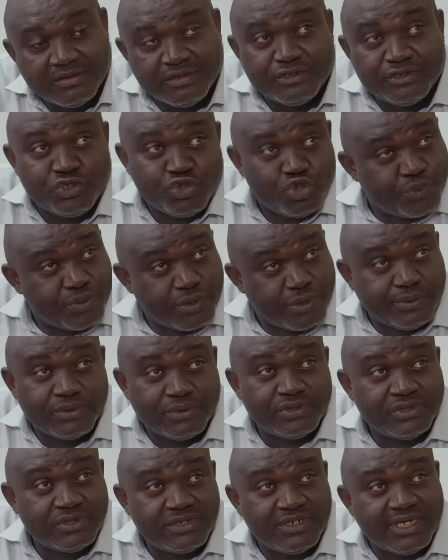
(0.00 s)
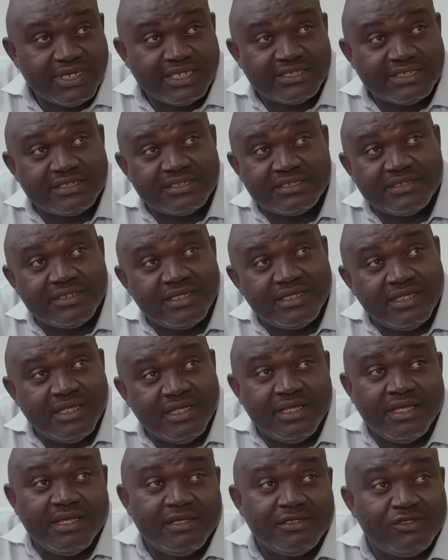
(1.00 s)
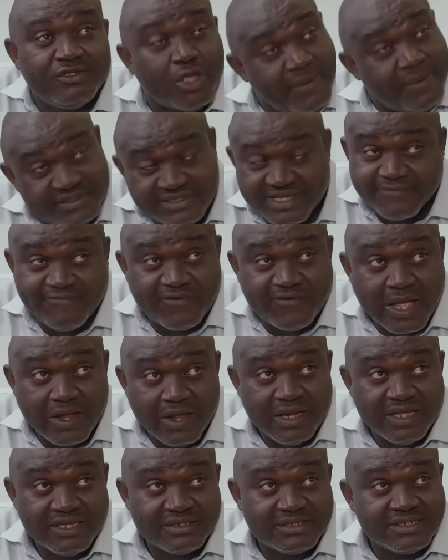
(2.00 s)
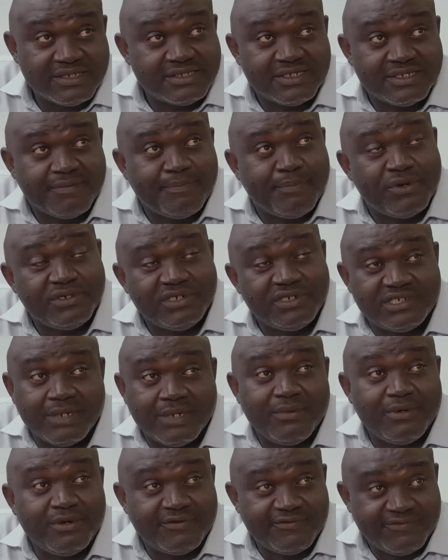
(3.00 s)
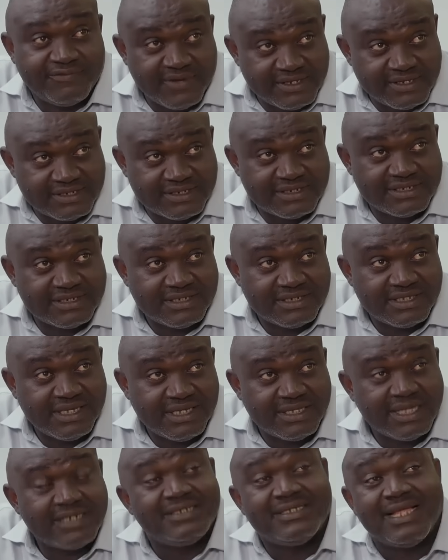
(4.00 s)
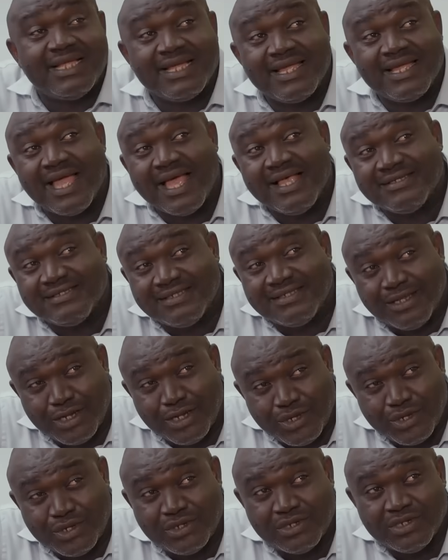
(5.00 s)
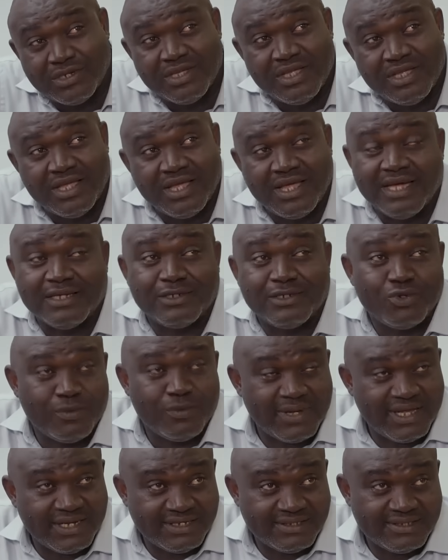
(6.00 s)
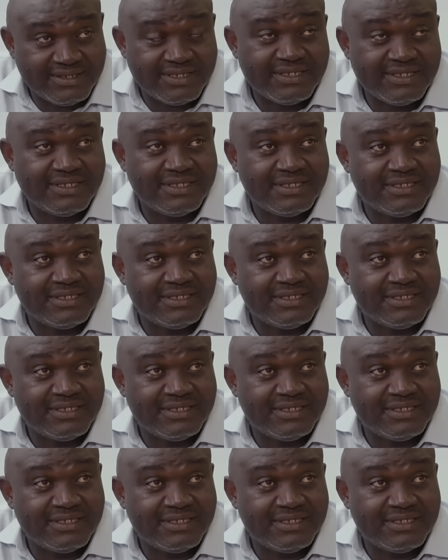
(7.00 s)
Do you people know that domestic violence is a punishable offense that is against the law and humanity?